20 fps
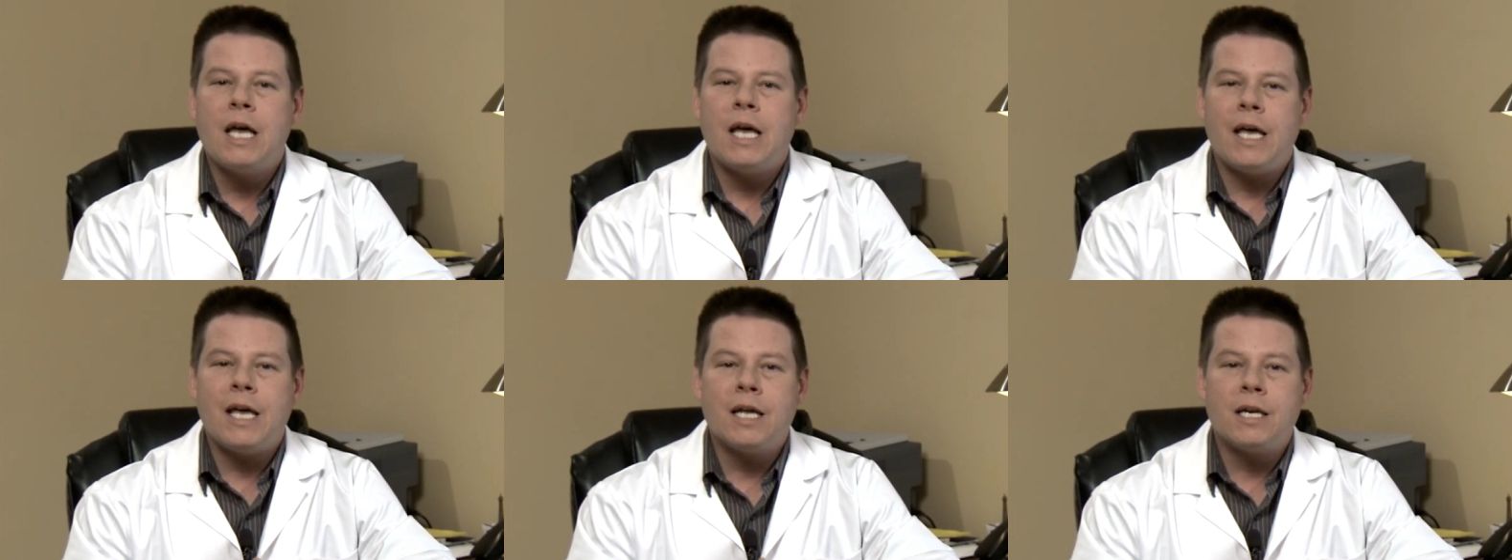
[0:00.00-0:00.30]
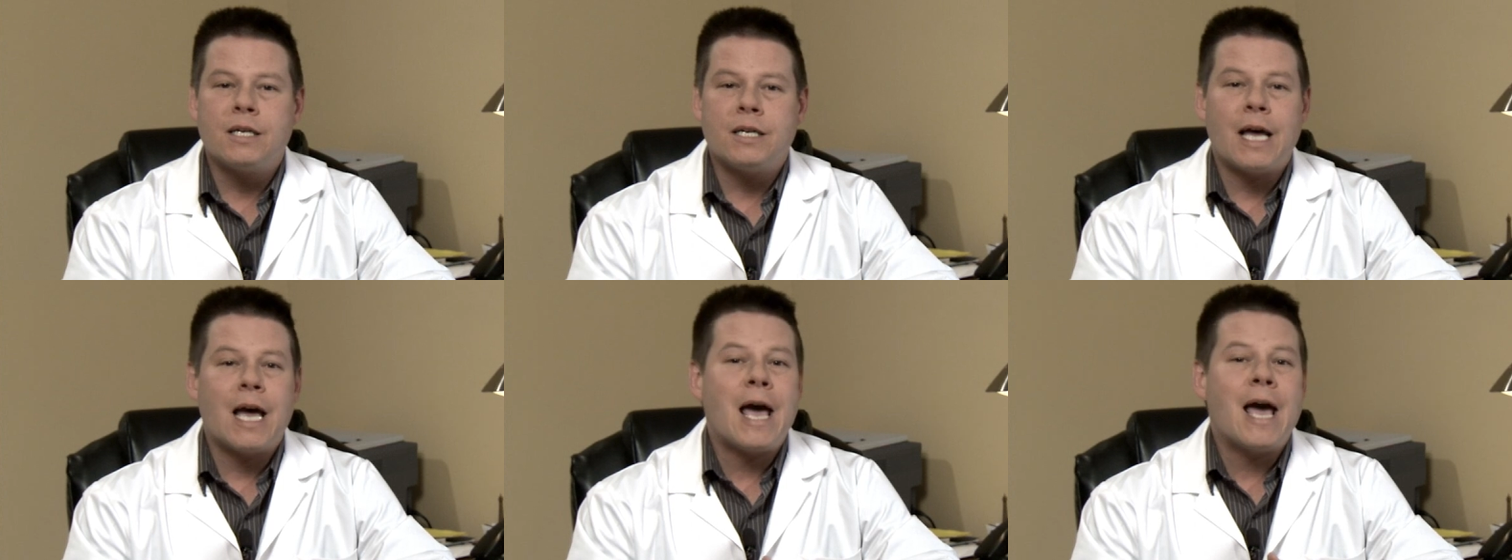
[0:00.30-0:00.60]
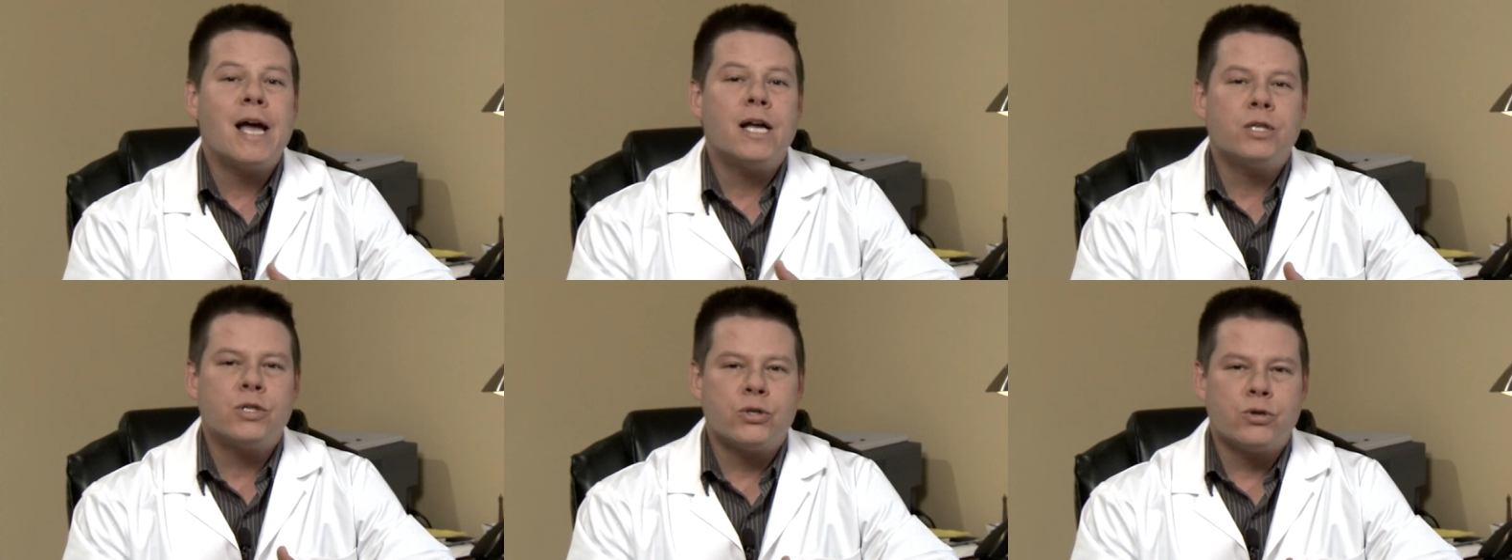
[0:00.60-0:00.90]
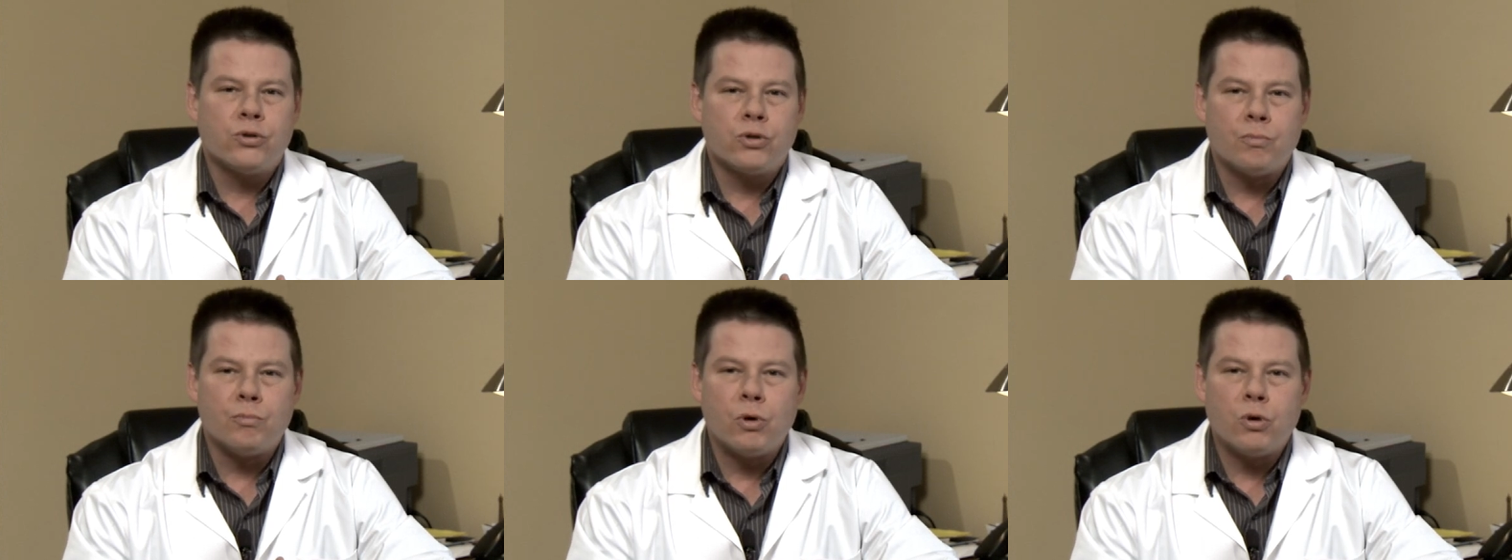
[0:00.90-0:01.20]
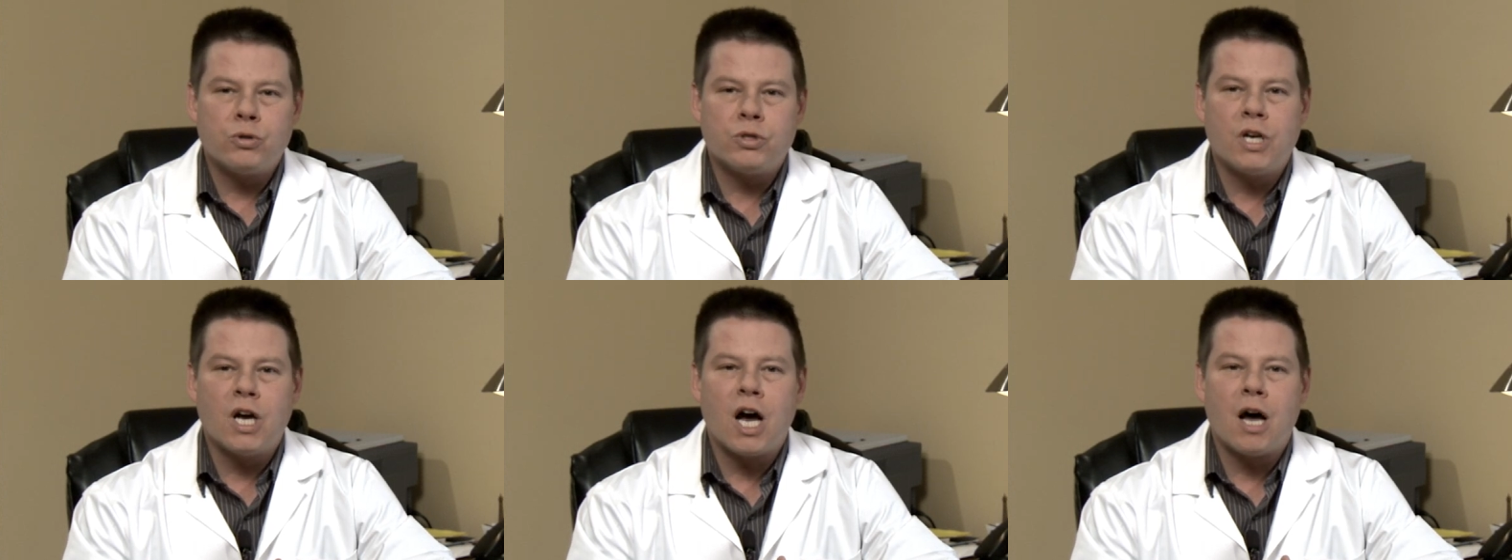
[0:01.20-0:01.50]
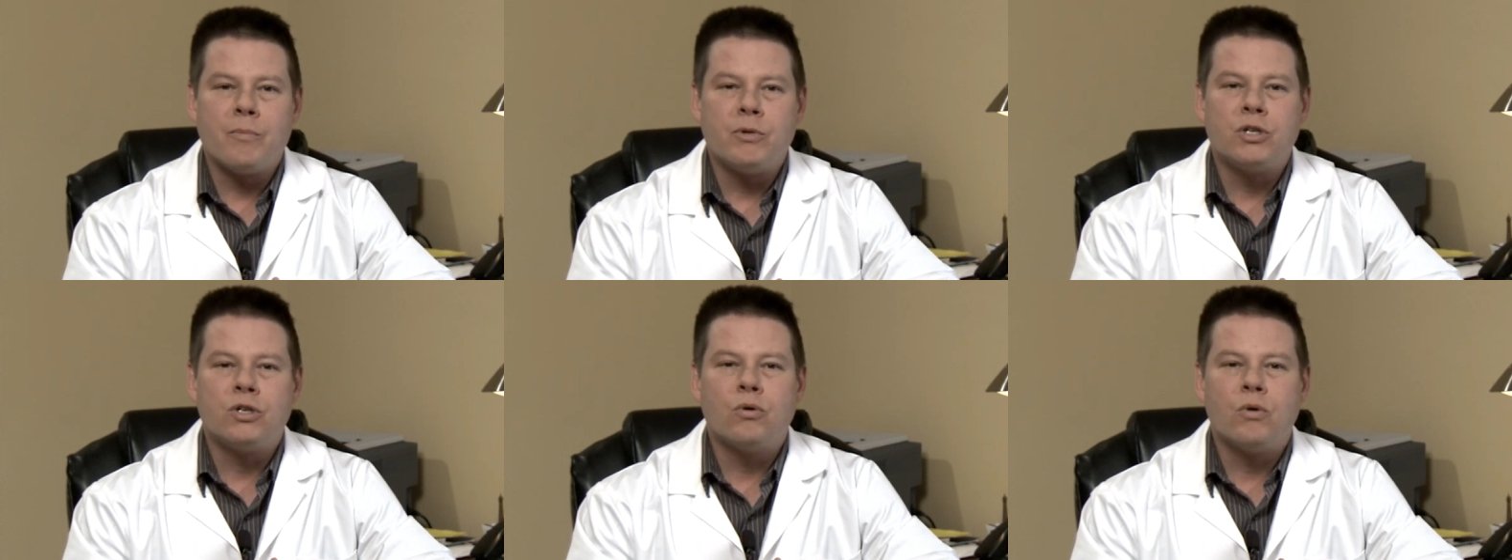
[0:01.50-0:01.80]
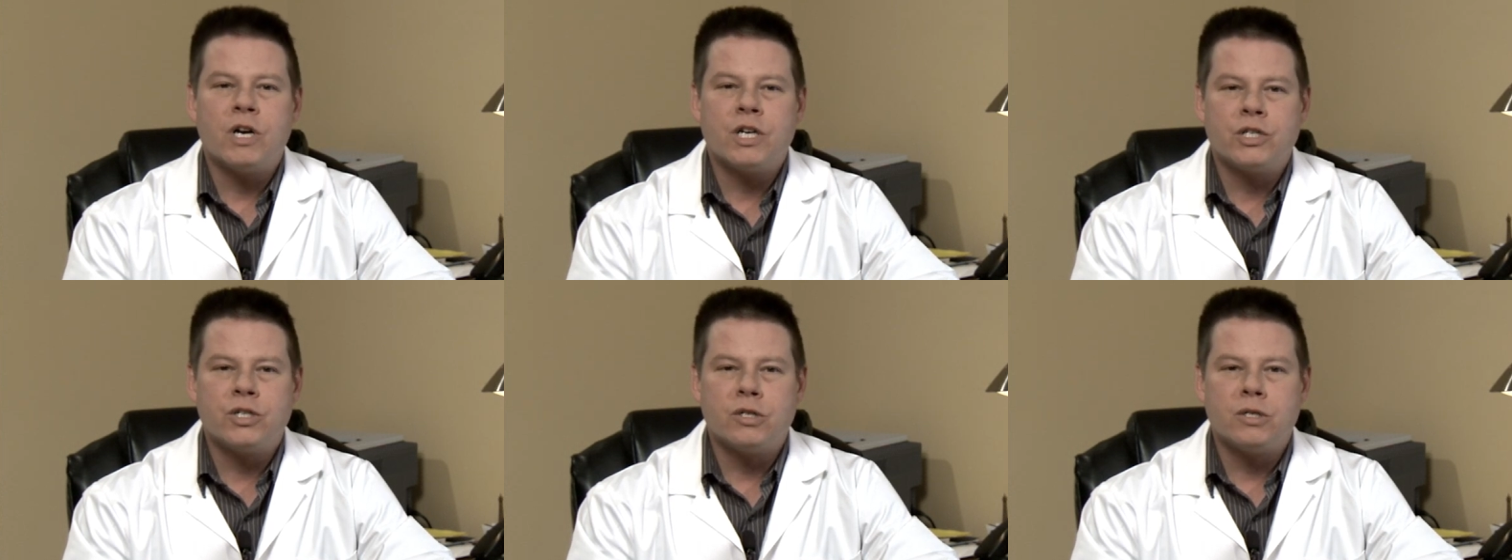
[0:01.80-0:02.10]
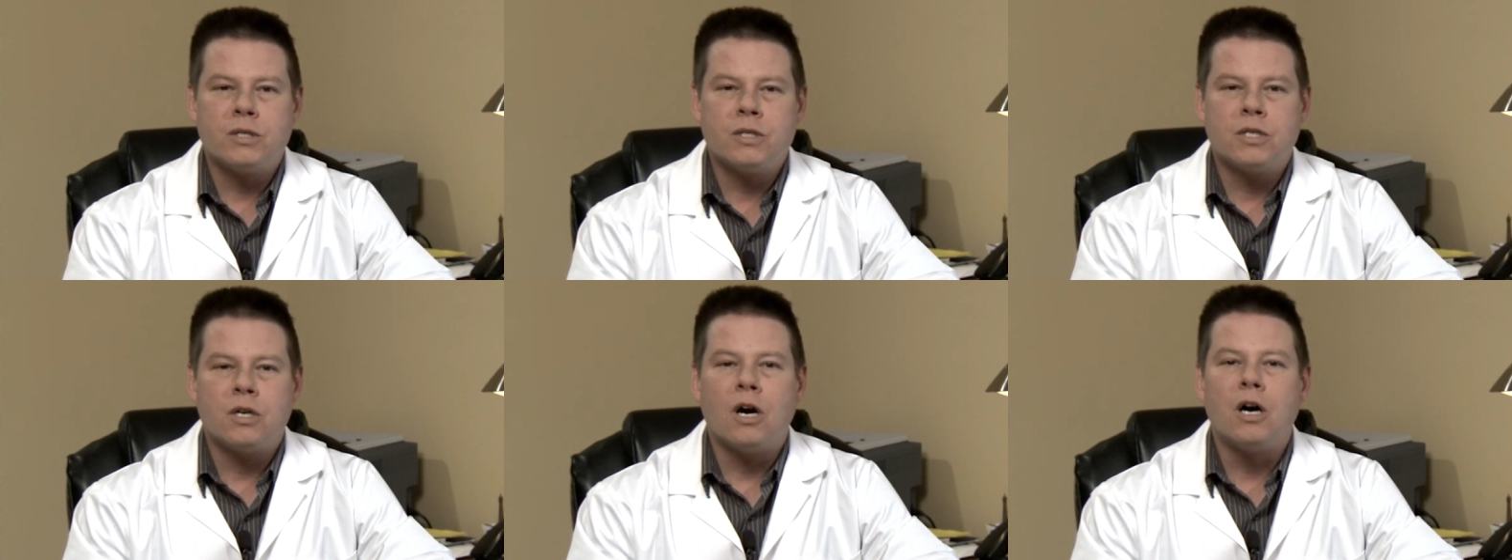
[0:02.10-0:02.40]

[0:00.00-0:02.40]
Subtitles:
and answer the most common questions